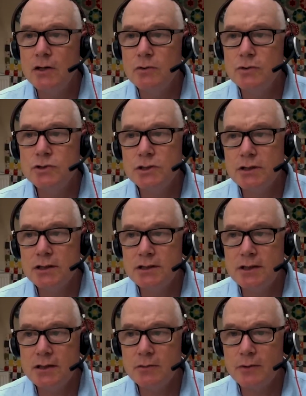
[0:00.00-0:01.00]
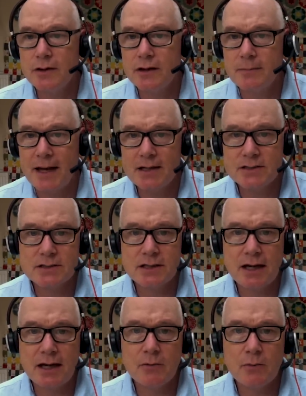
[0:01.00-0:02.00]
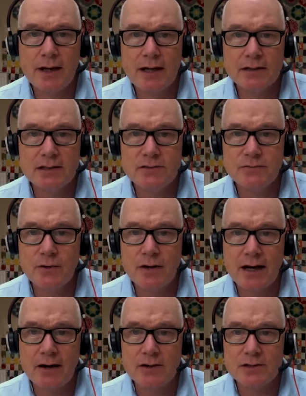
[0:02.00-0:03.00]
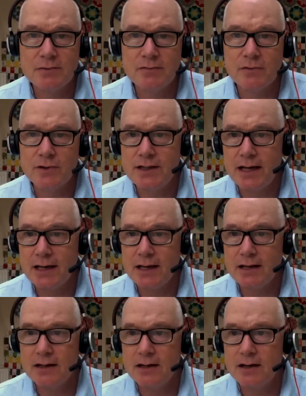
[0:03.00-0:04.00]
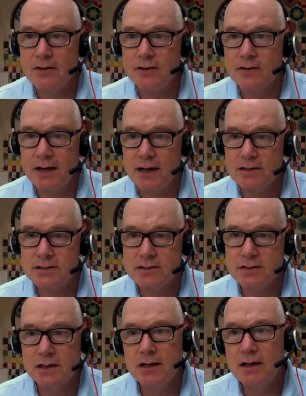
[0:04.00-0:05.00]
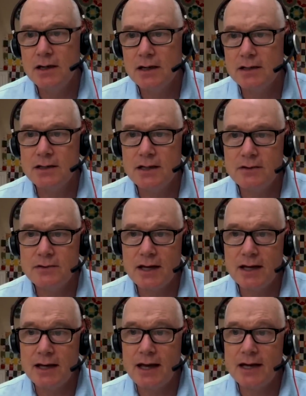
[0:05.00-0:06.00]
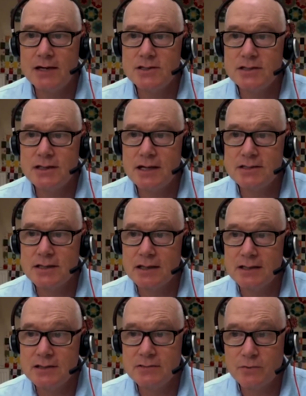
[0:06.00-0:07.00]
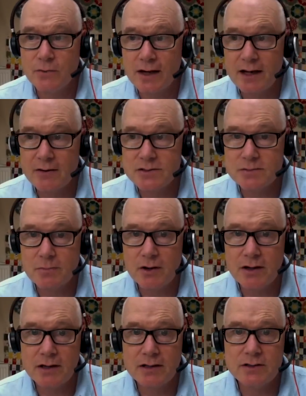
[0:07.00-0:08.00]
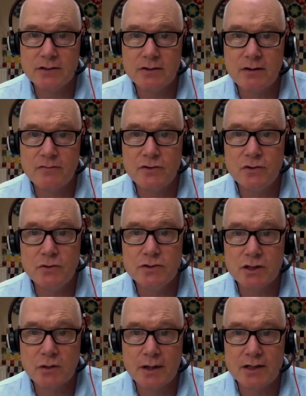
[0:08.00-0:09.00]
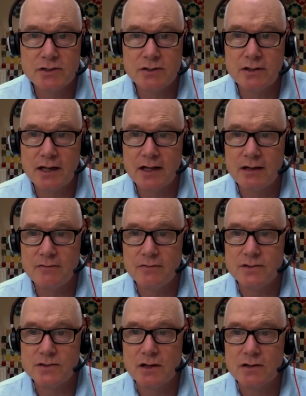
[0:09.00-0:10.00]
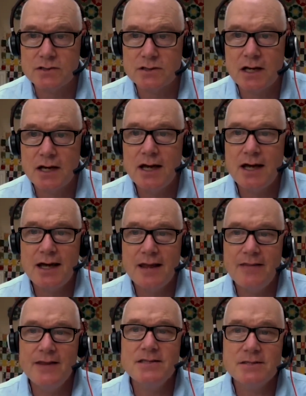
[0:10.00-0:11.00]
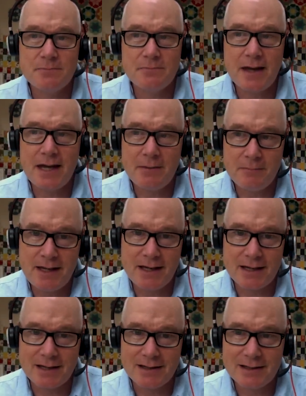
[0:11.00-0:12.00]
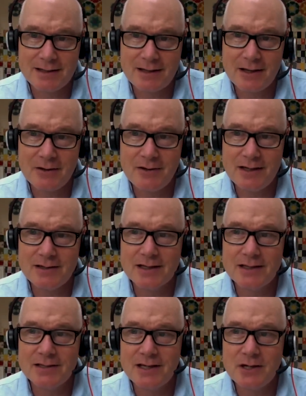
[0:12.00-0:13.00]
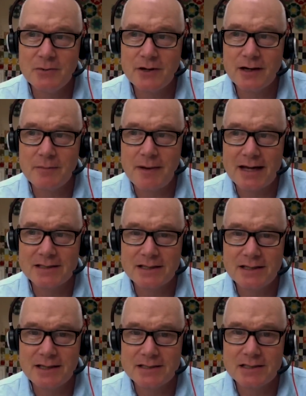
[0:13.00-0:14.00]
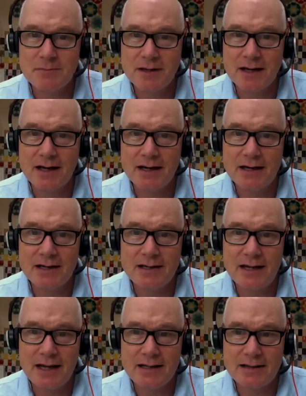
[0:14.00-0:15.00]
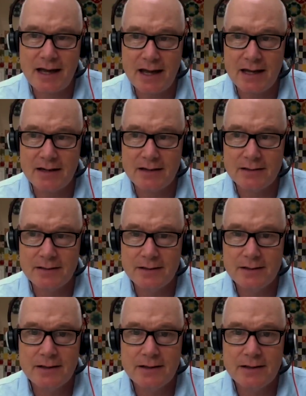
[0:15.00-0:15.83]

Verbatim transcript: You should continue wearing a mask and wait at least 40 hours before taking another test. Continue taking antigen tests at least 48 hours apart until you have two sequential negative results. This may mean that you need to continue wearing a mask and testing beyond day 10.